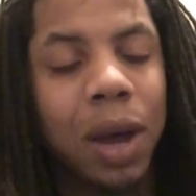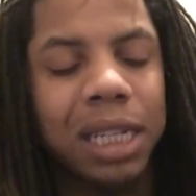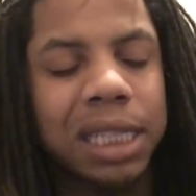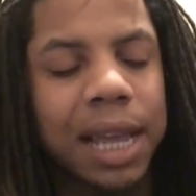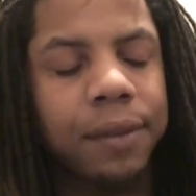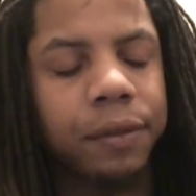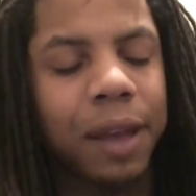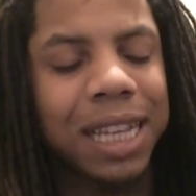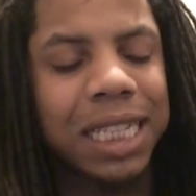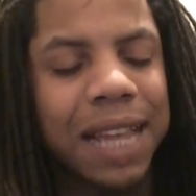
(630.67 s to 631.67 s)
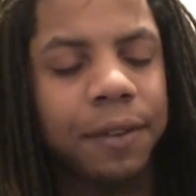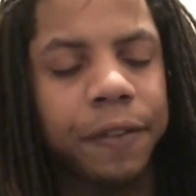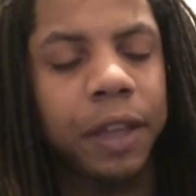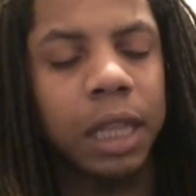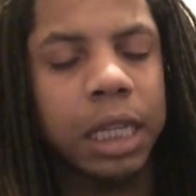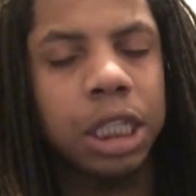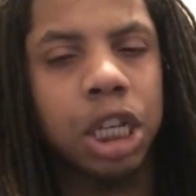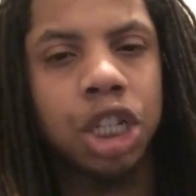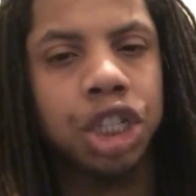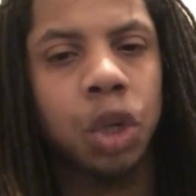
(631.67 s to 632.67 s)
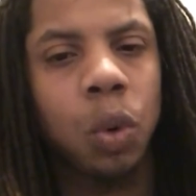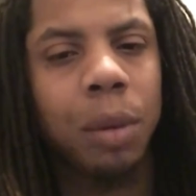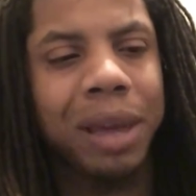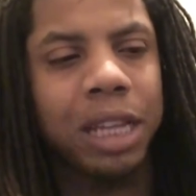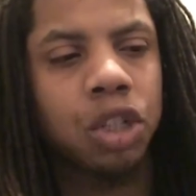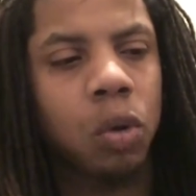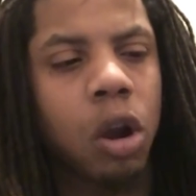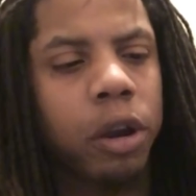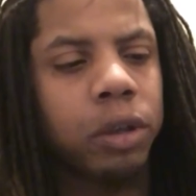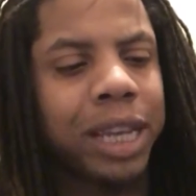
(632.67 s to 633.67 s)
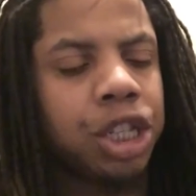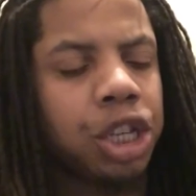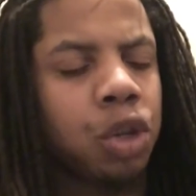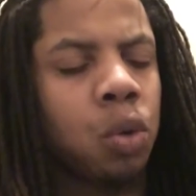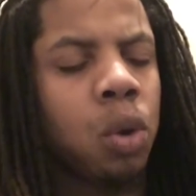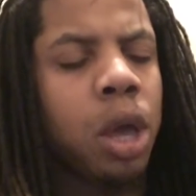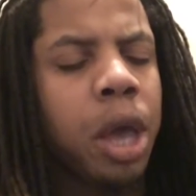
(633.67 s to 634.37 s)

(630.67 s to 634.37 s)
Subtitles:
I just have a feeling he's gonna show up at Chogaryu's HQ.